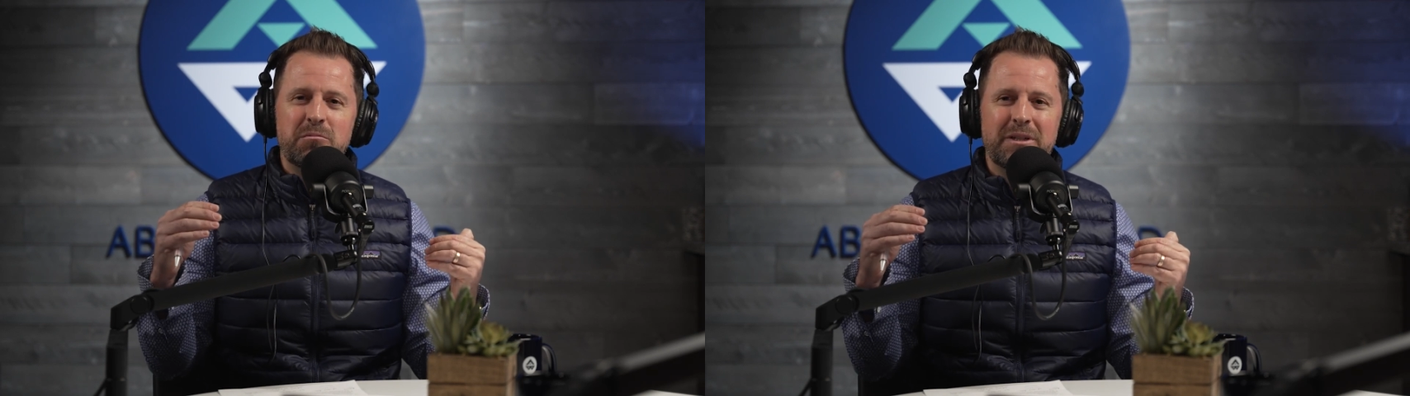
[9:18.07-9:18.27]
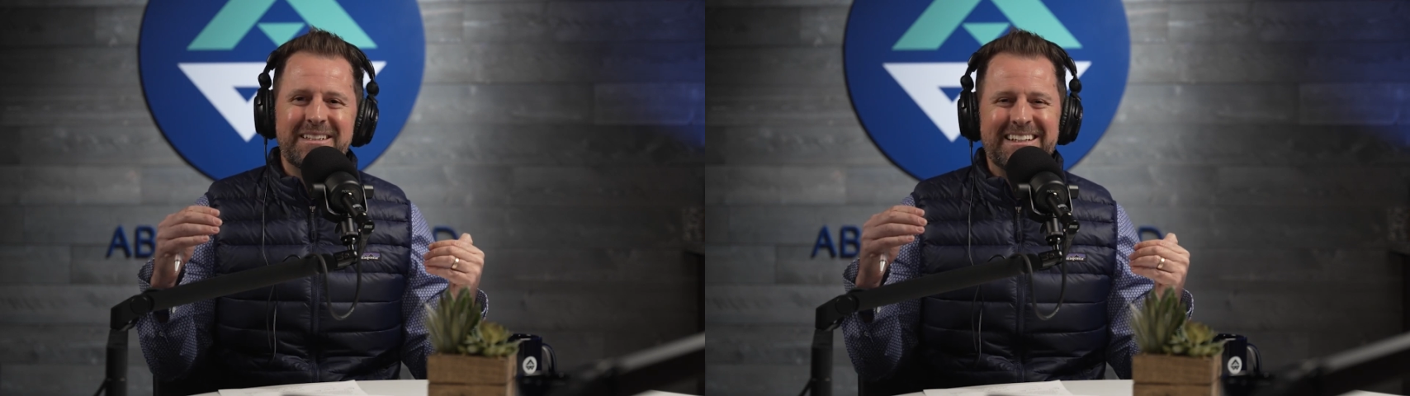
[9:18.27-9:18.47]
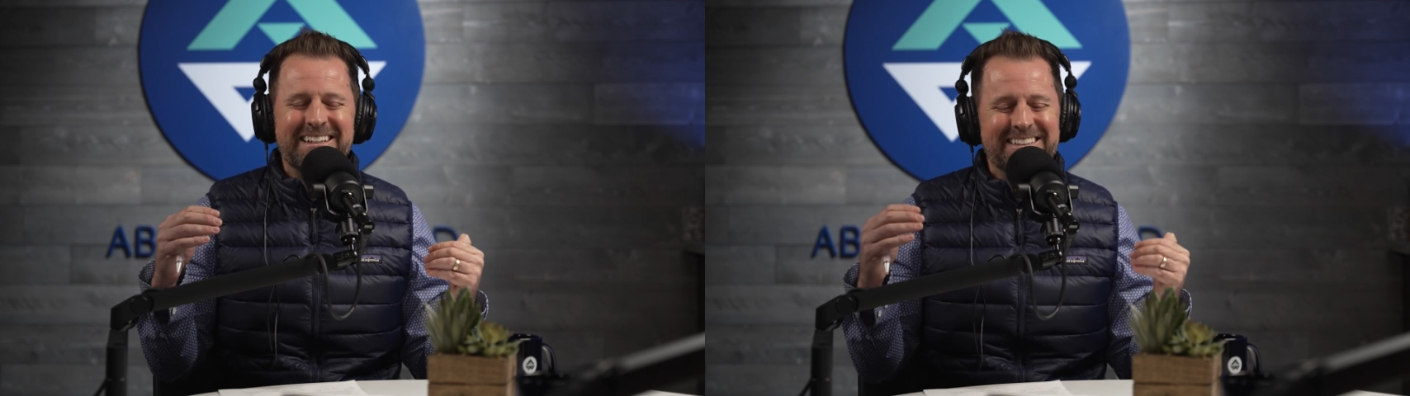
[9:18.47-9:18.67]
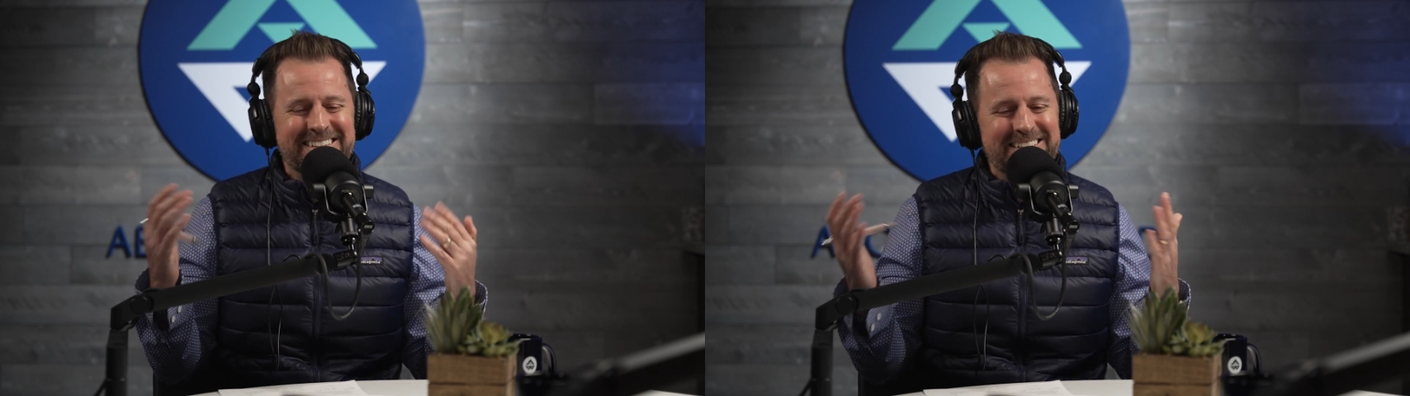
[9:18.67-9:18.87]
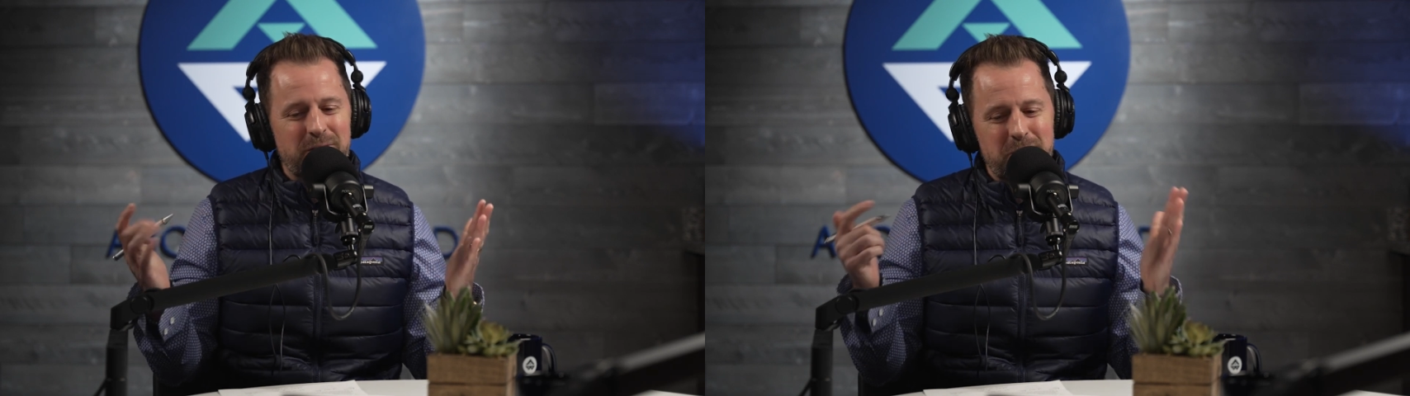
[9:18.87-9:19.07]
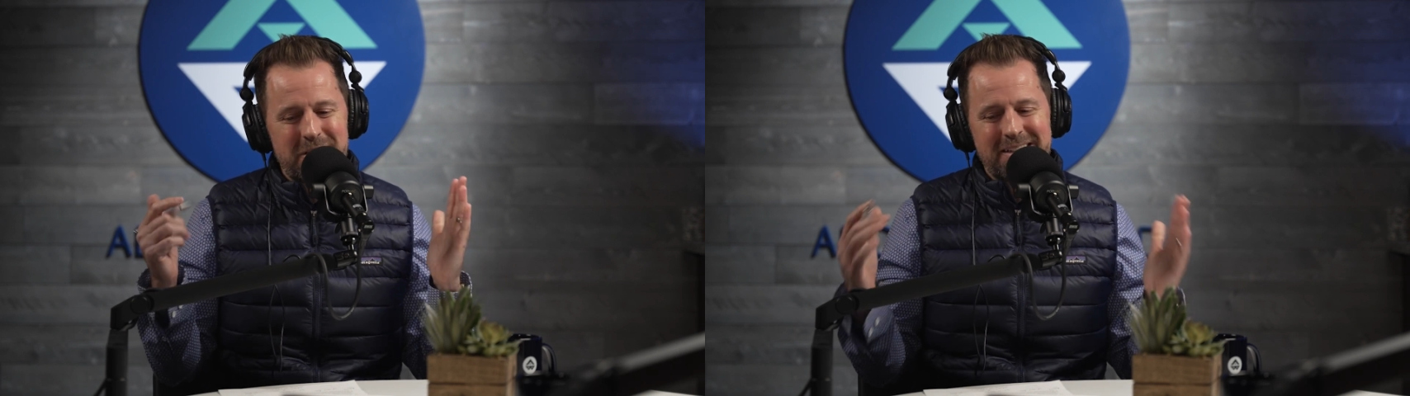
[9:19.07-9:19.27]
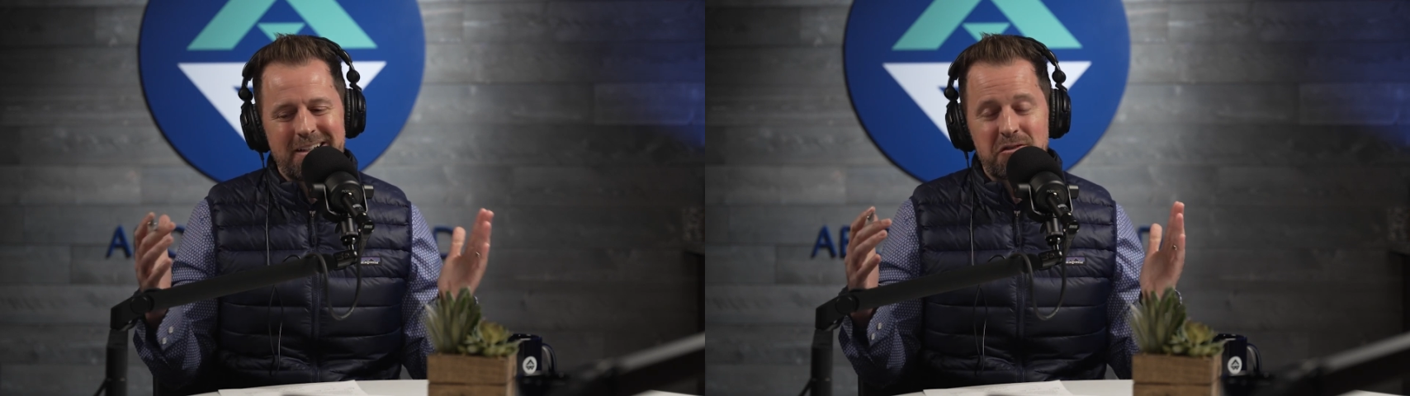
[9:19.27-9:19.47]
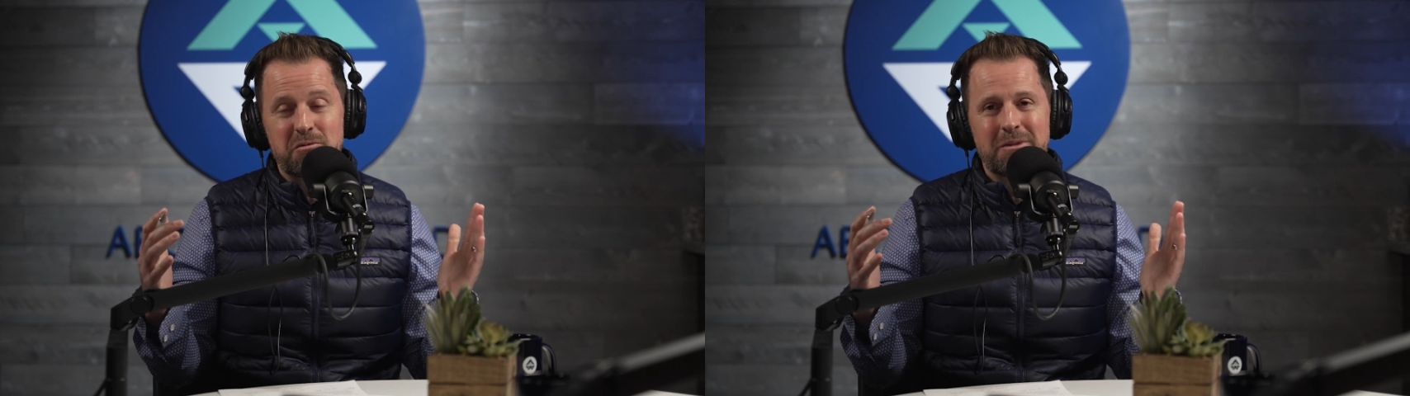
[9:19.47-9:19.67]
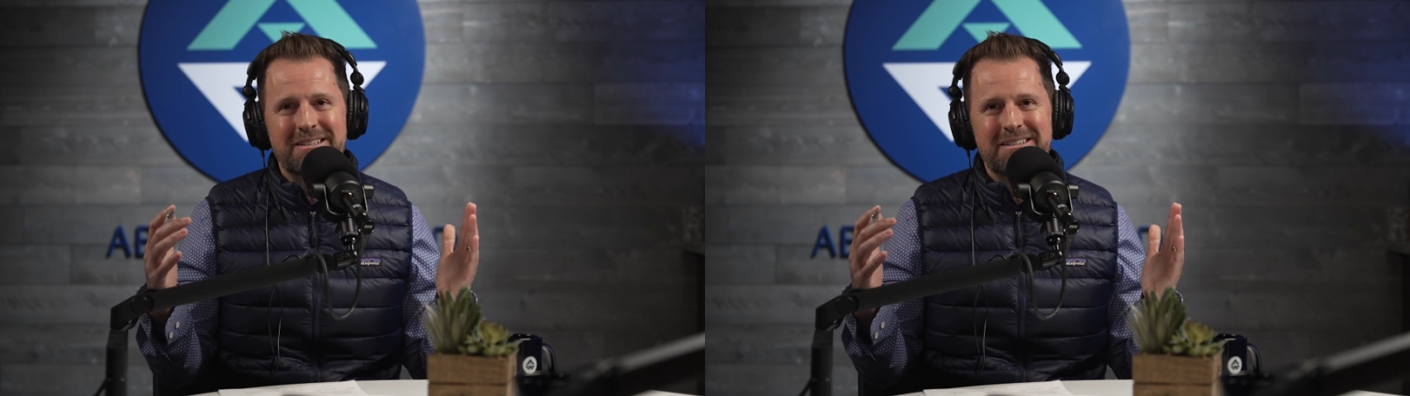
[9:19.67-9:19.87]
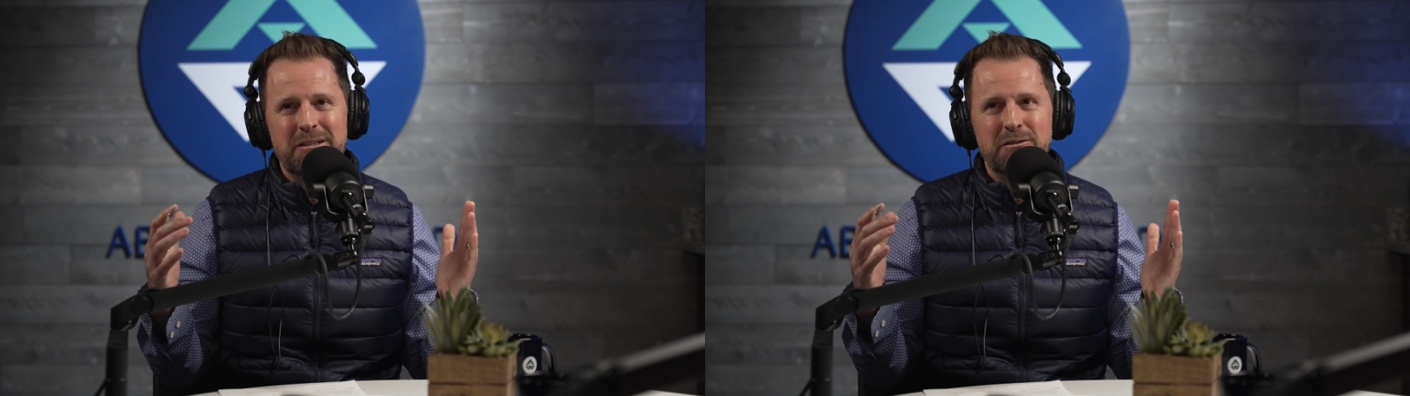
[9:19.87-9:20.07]
But if I'm being honest with
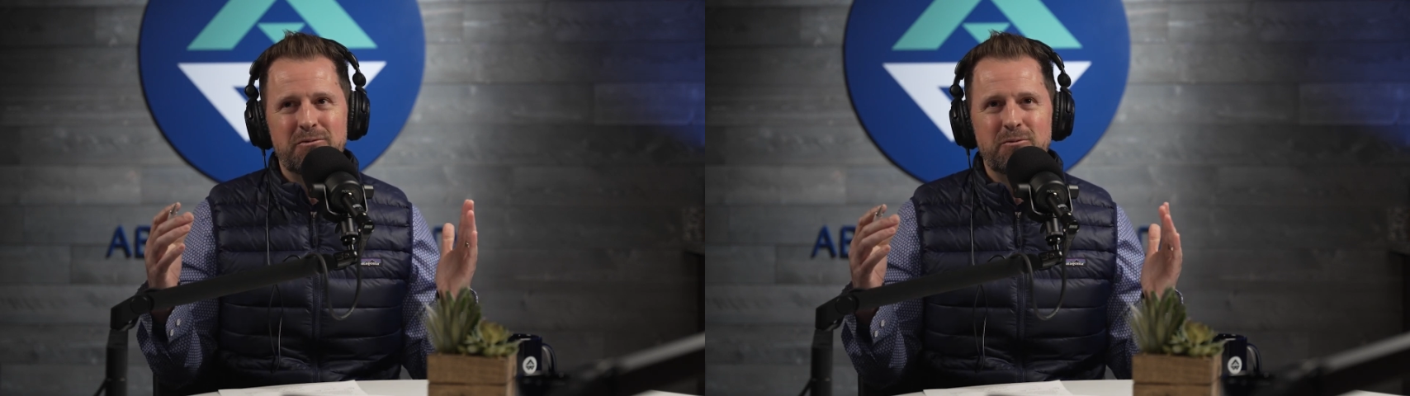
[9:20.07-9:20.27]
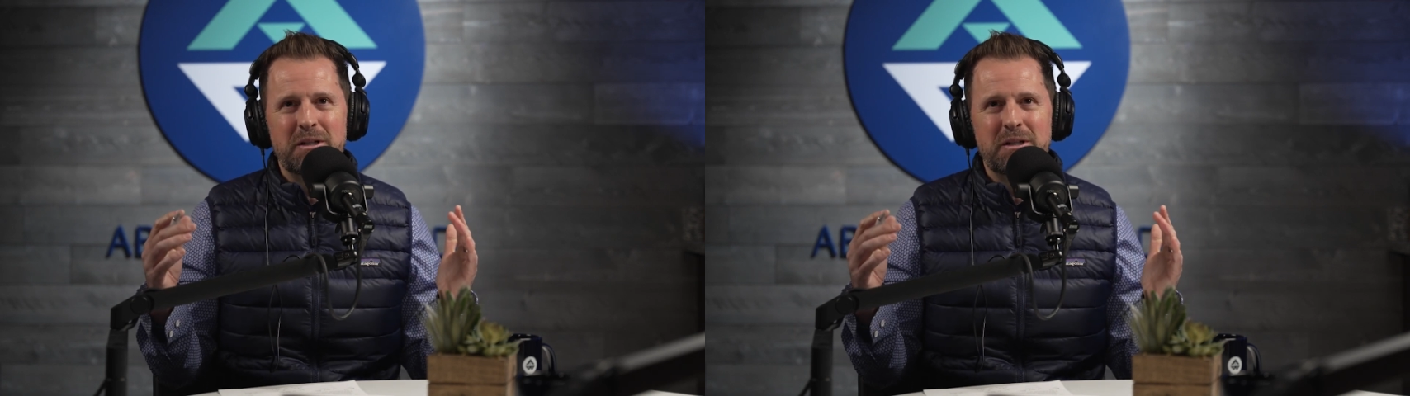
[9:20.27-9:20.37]
myself,